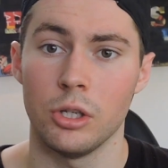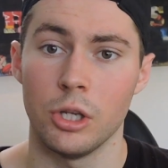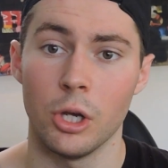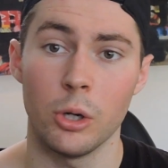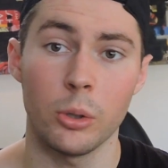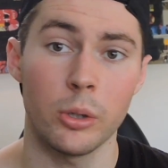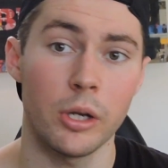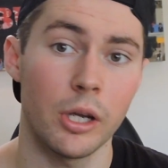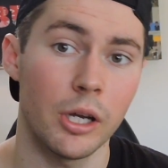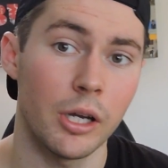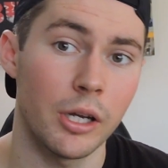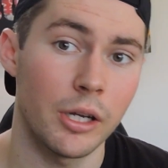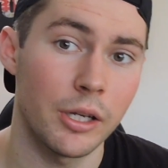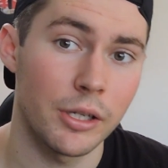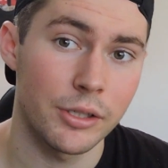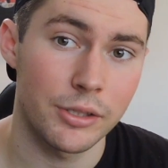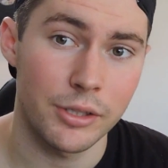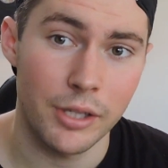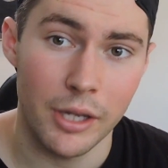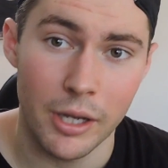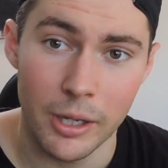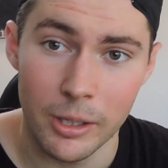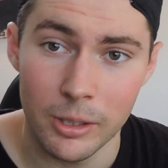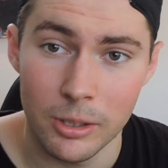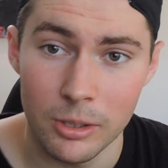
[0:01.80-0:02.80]
Yo guys,
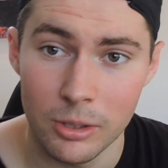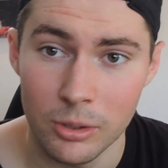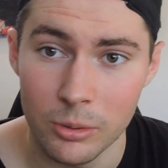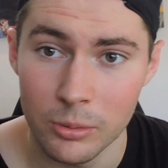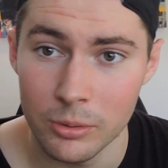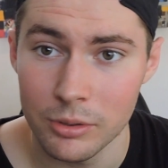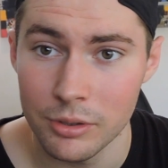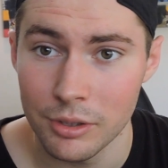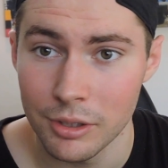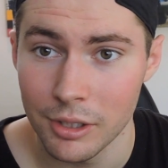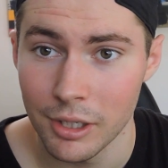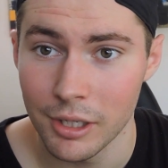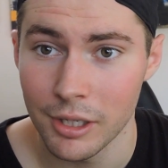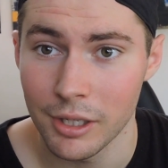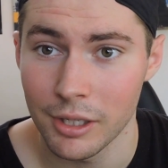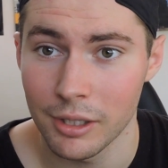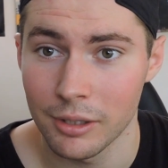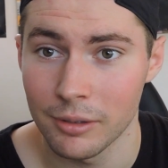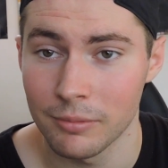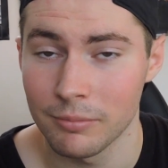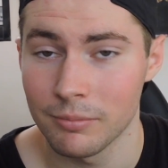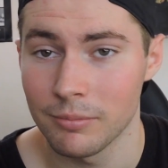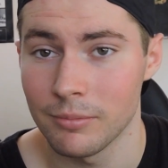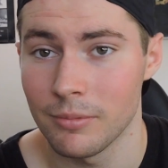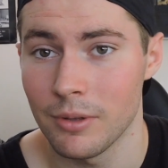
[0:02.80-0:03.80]
how you doing
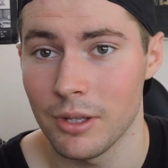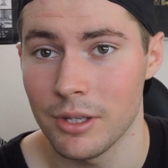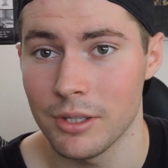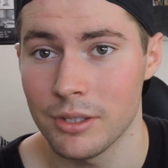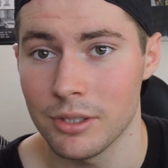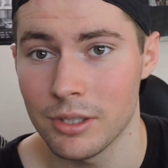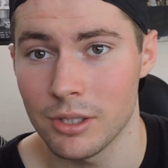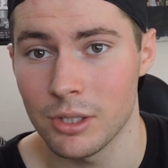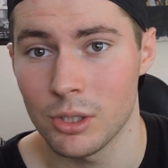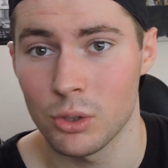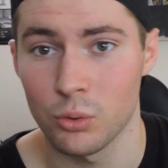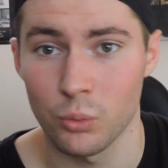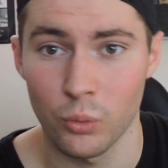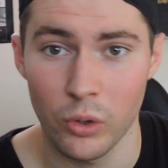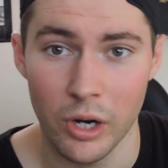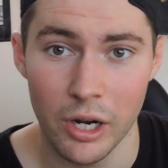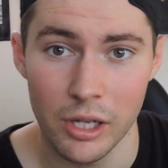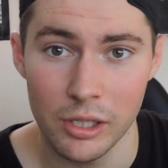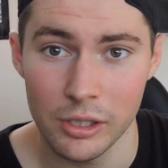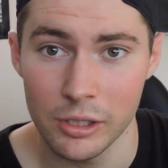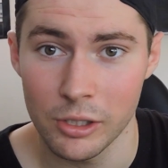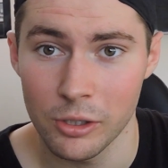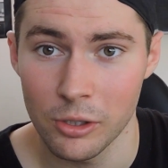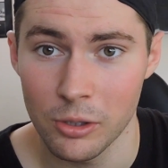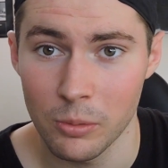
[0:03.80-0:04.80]
today? This is
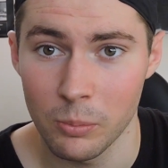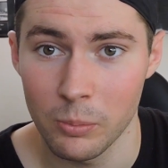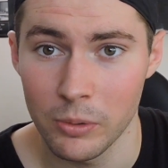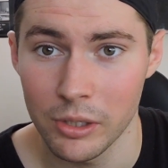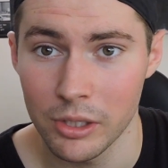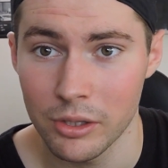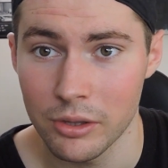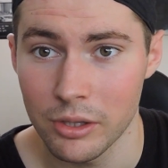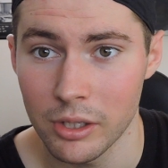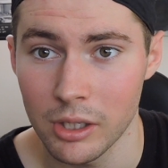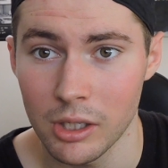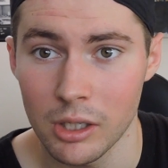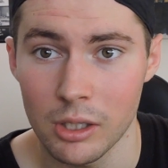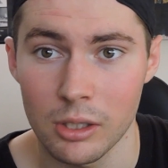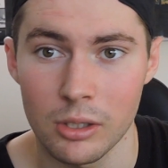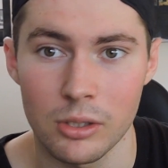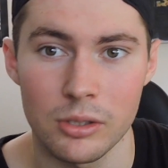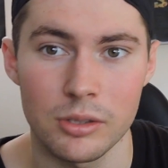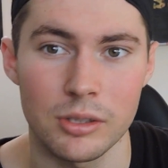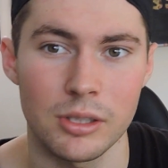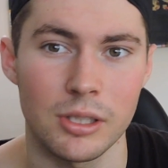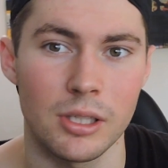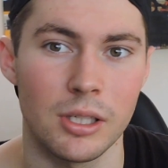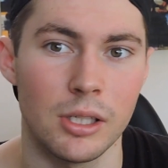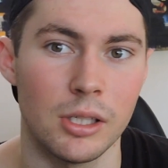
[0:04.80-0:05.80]
Riley of the Big Thinking
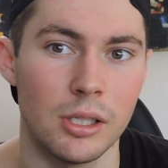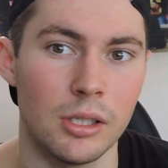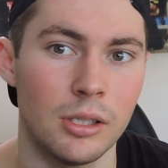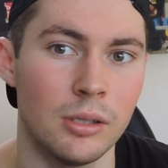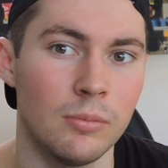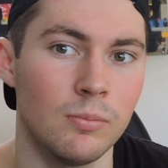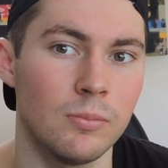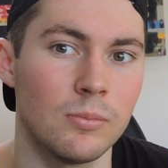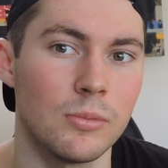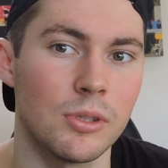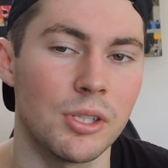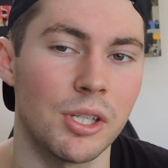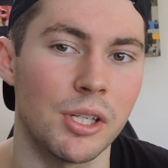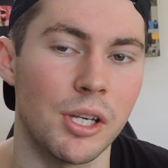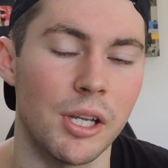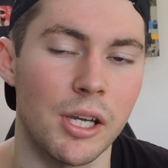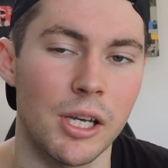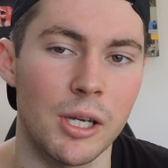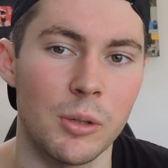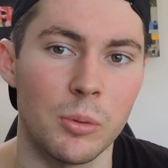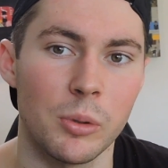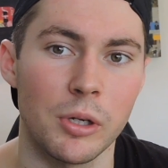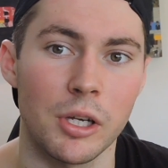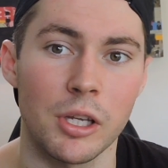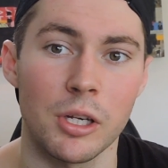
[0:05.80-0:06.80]
Aussie here.
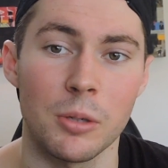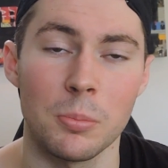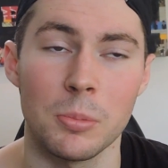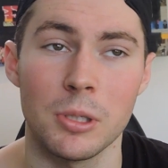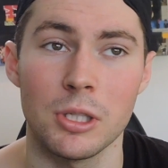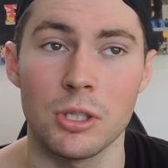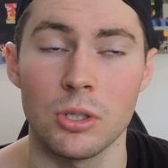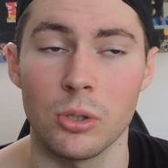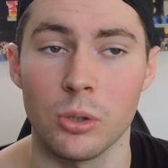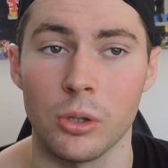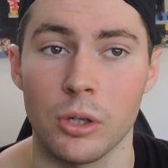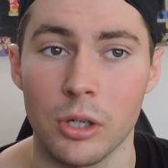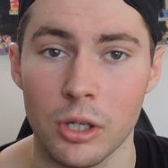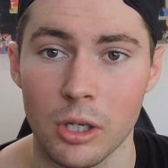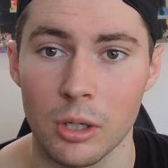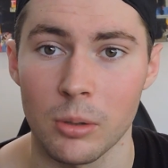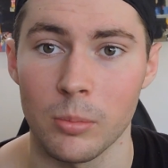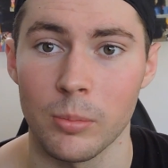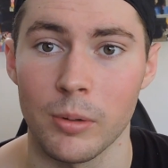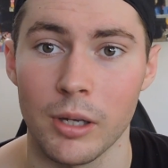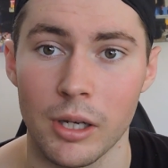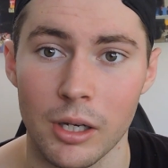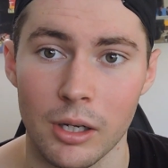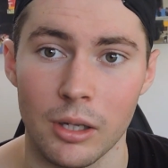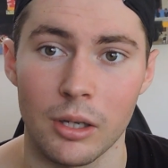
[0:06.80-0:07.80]
Today we're going to be talking
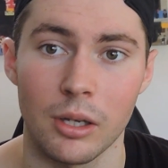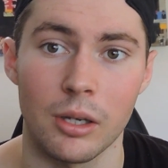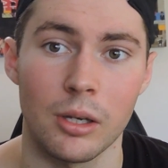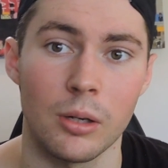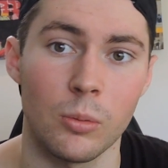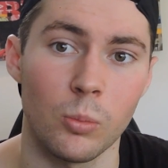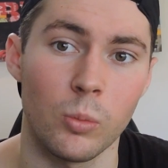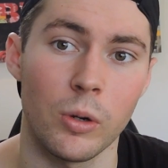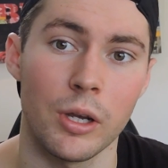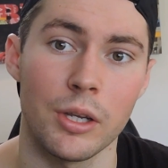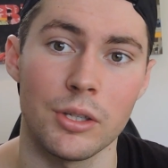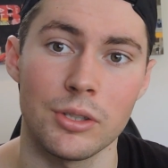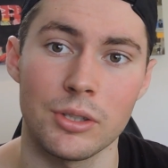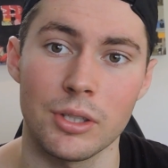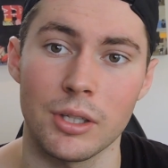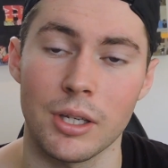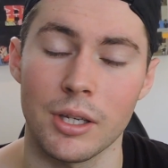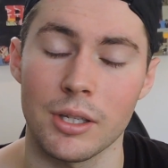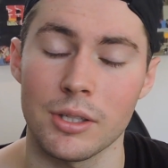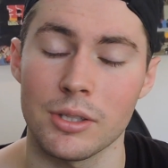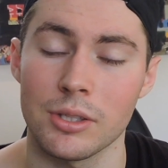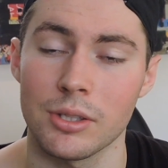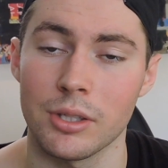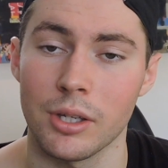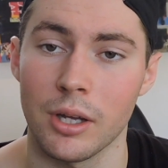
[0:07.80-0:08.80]
about ways to
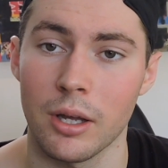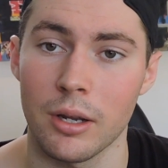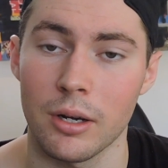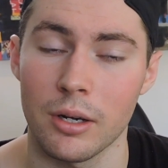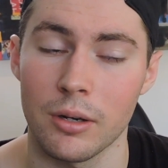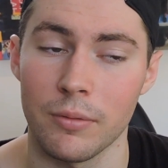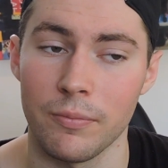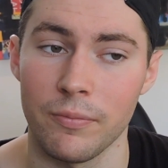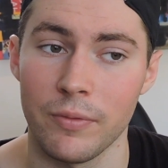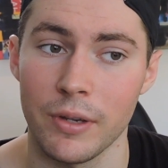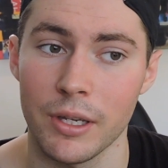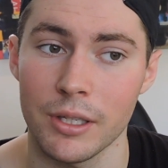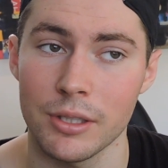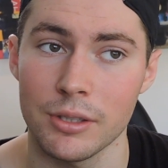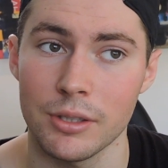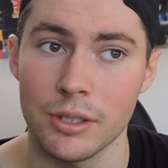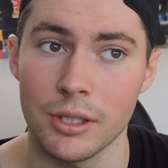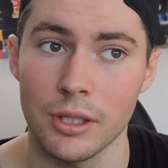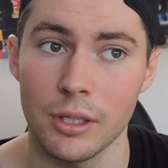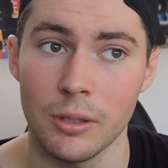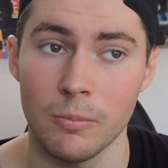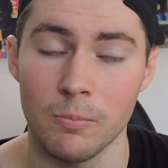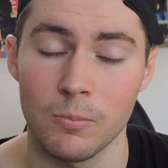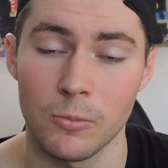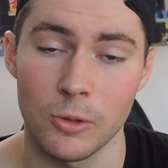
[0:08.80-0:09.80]
get started
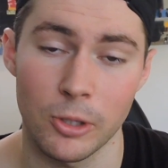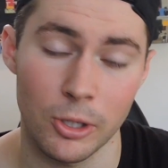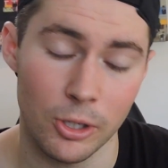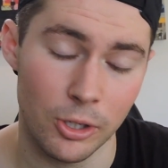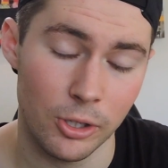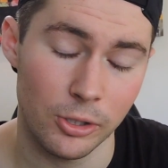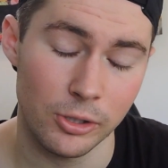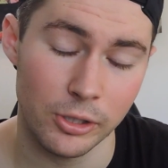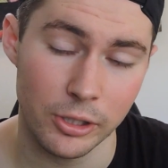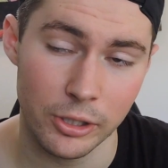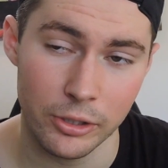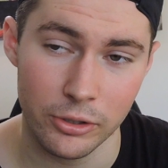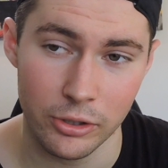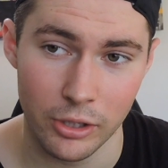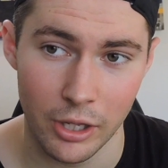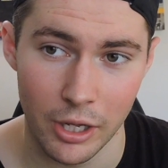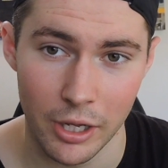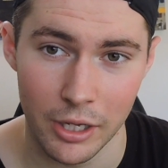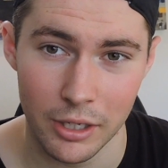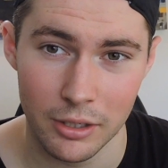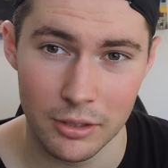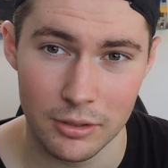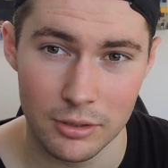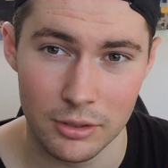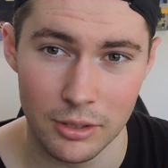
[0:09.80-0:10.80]
investing, not only on the
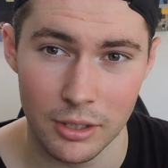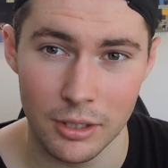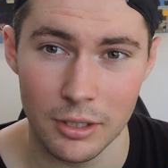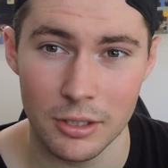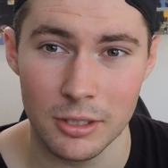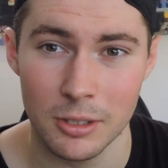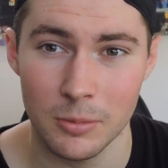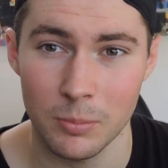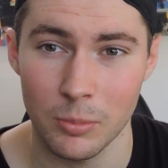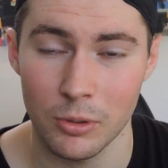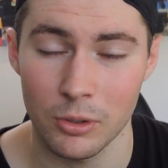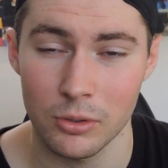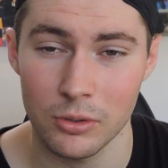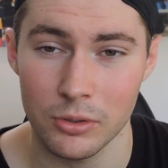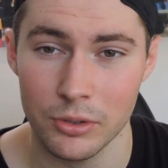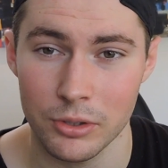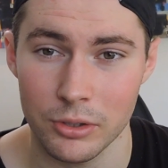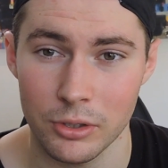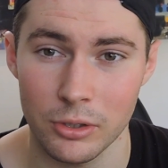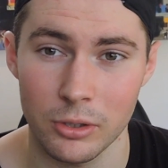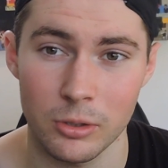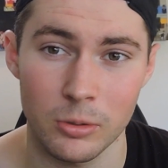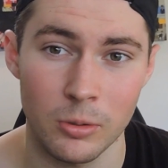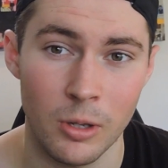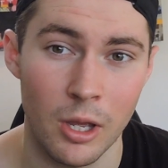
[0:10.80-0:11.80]
ASX but
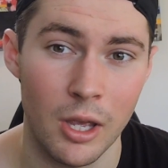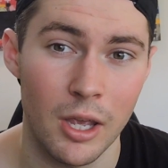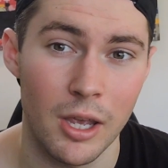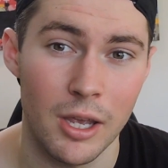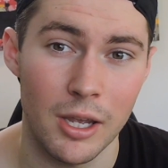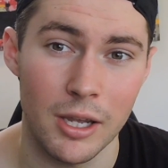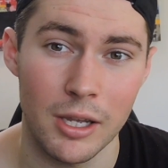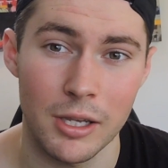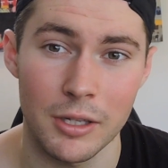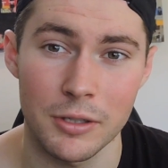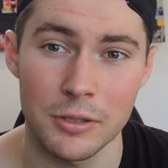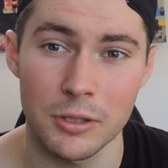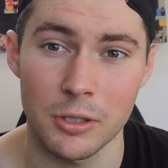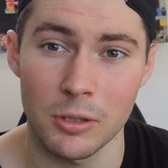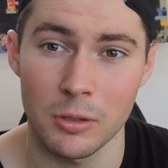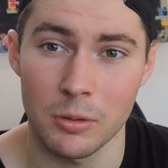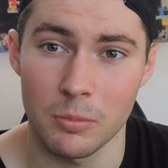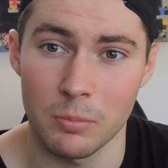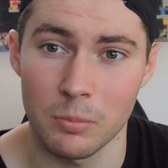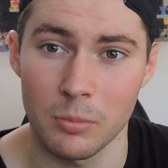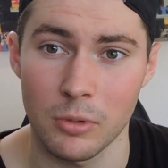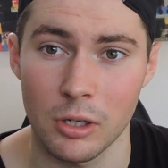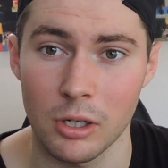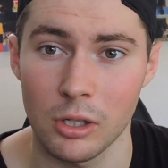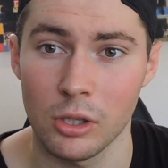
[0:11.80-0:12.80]
also in
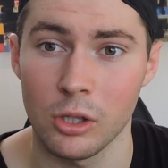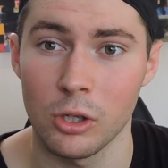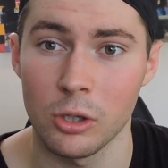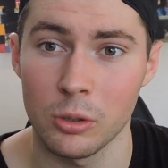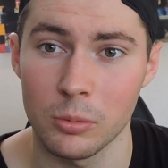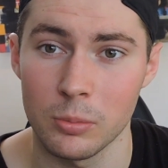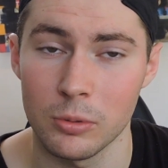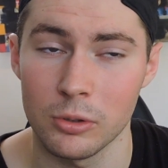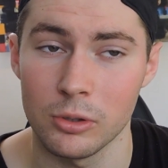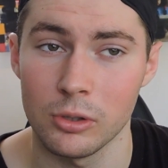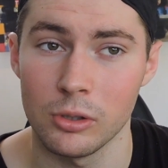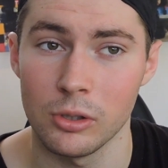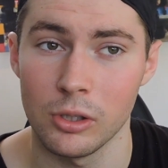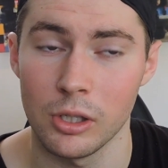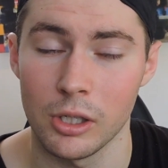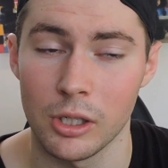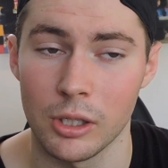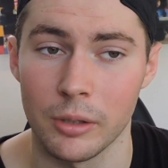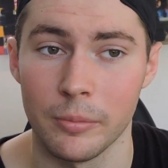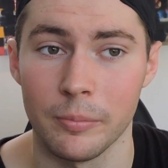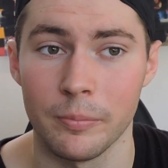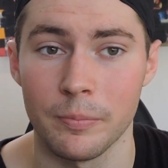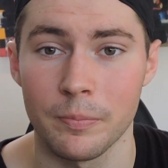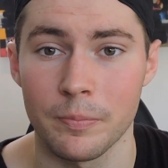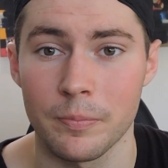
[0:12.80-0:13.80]
some
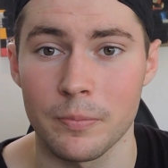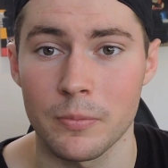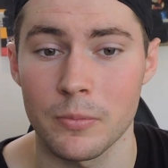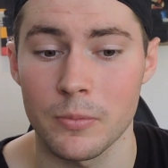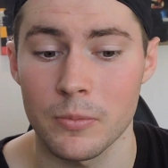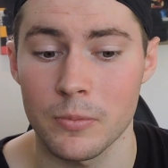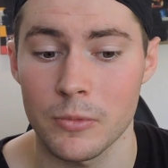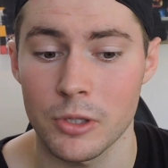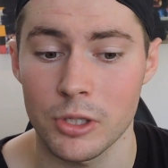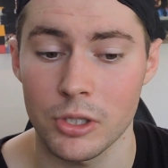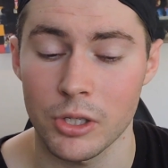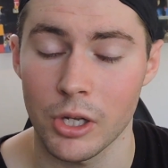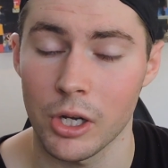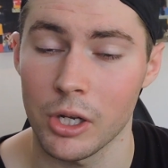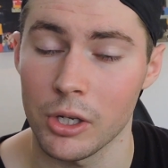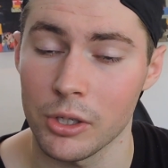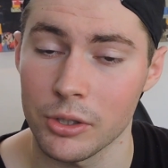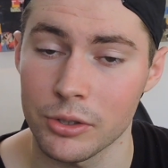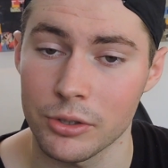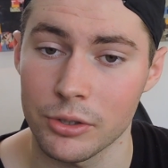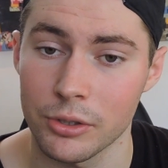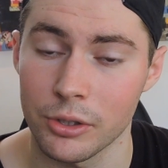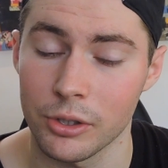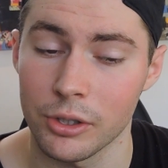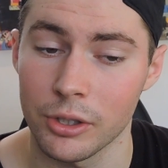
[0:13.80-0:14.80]
global style
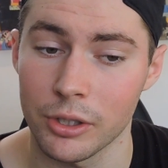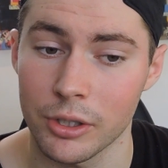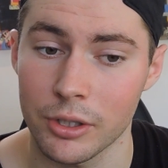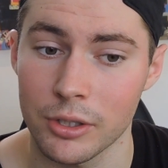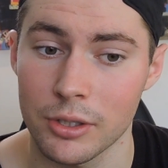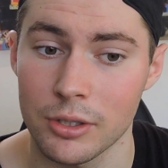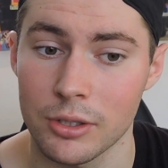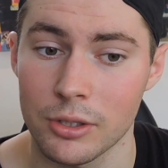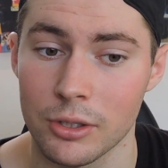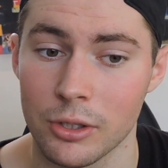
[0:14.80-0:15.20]
stocks.